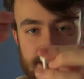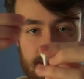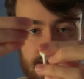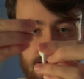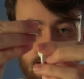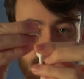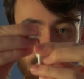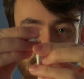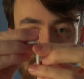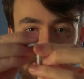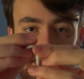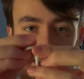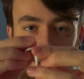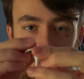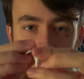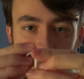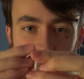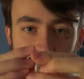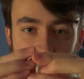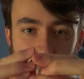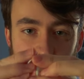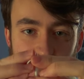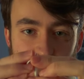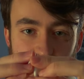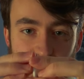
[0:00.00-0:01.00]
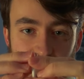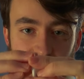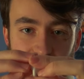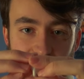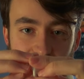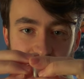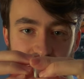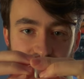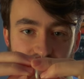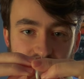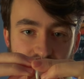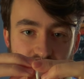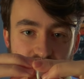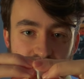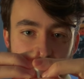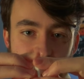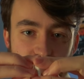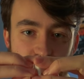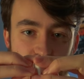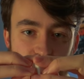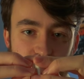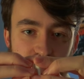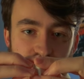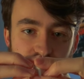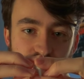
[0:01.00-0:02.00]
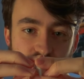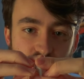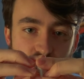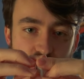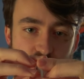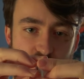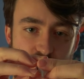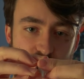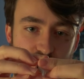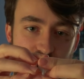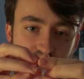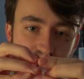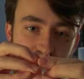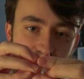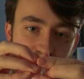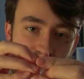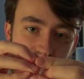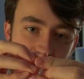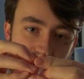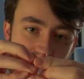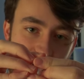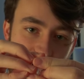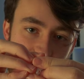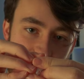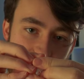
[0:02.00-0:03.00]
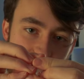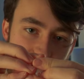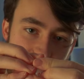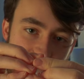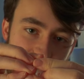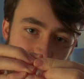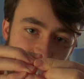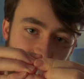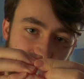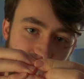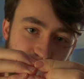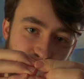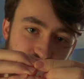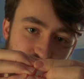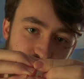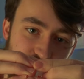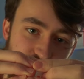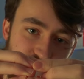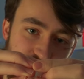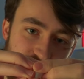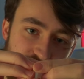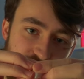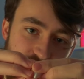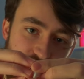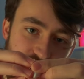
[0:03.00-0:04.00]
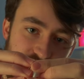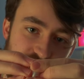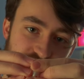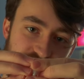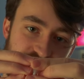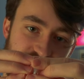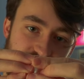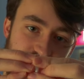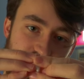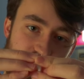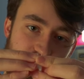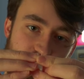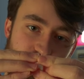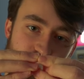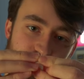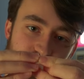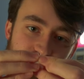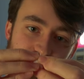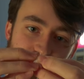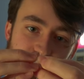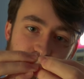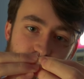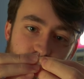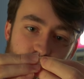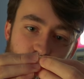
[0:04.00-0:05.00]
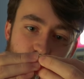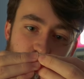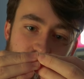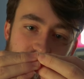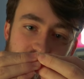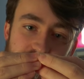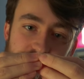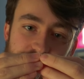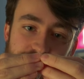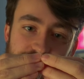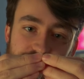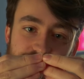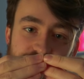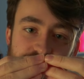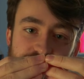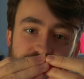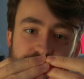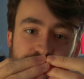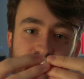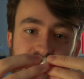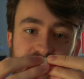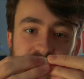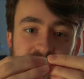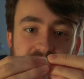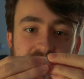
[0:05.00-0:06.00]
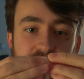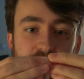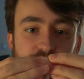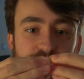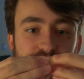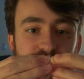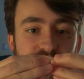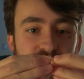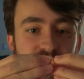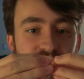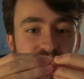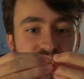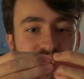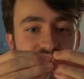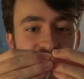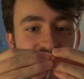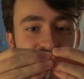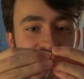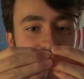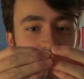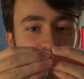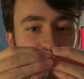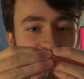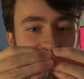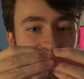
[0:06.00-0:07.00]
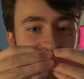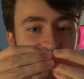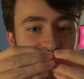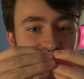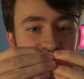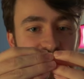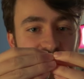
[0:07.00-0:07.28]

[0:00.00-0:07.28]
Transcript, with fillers: here we go, and I place it on top, making sure that none of those wires spill out. Then we get the